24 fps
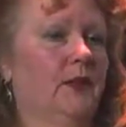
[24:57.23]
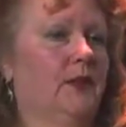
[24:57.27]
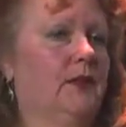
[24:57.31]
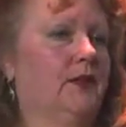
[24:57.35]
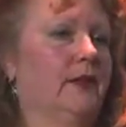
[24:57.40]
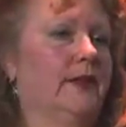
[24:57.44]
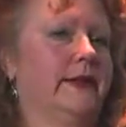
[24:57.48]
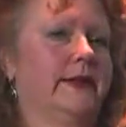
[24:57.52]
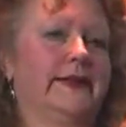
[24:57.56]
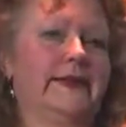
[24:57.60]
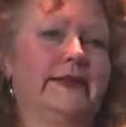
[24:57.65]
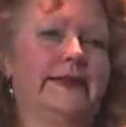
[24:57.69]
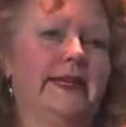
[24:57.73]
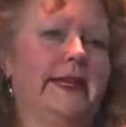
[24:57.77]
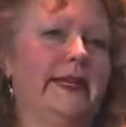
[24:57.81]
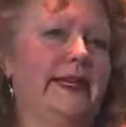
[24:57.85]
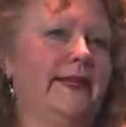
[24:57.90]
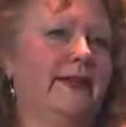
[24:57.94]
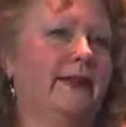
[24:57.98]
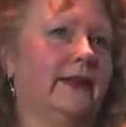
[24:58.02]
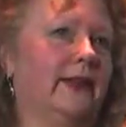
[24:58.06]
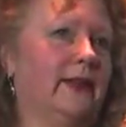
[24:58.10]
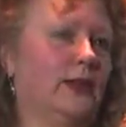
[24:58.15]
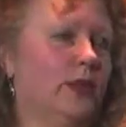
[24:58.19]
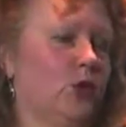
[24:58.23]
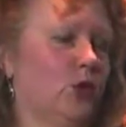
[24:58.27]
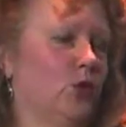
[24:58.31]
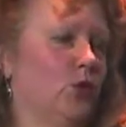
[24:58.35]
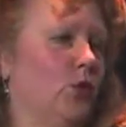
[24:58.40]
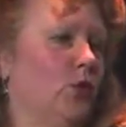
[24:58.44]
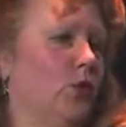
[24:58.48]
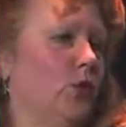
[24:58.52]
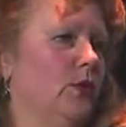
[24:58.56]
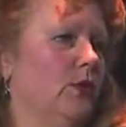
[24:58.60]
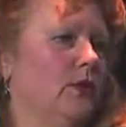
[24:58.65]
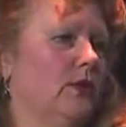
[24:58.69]
let's say that
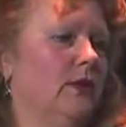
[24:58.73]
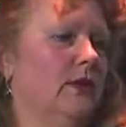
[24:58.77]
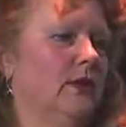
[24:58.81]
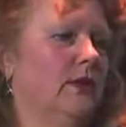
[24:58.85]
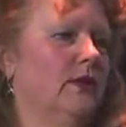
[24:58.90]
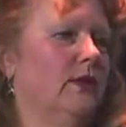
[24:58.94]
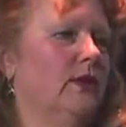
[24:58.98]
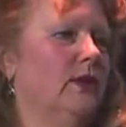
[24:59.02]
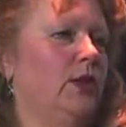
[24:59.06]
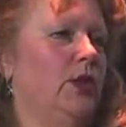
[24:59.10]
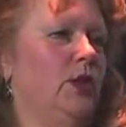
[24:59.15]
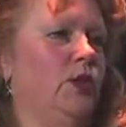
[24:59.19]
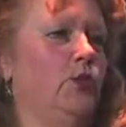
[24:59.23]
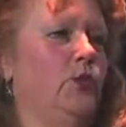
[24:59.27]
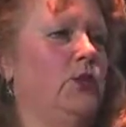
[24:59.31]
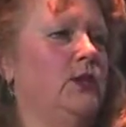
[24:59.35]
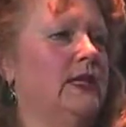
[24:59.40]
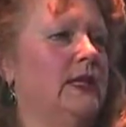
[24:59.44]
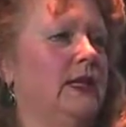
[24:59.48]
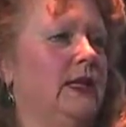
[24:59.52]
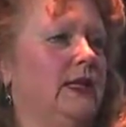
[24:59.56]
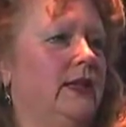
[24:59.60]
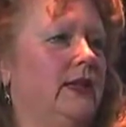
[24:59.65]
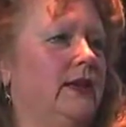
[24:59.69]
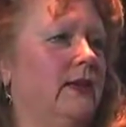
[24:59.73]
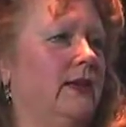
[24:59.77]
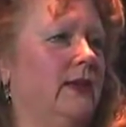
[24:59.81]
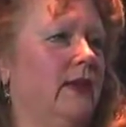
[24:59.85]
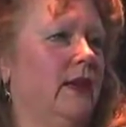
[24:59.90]
you're using